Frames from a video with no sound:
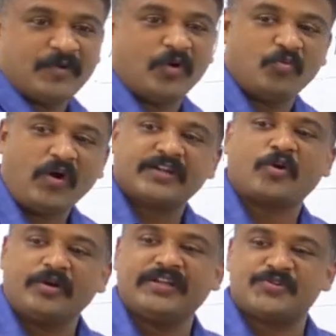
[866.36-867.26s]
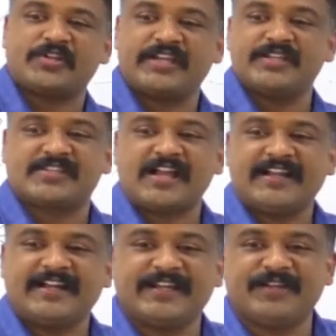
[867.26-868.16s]
On what contest he
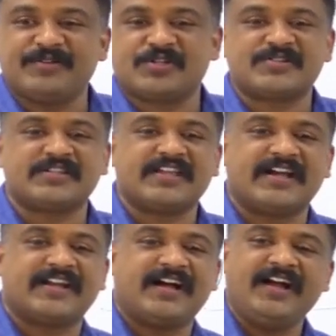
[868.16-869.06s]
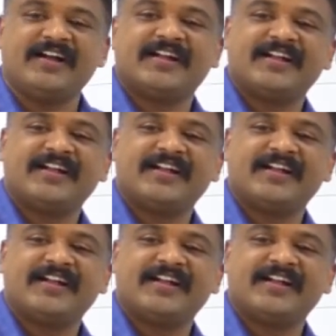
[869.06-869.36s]
started individual satyagraha?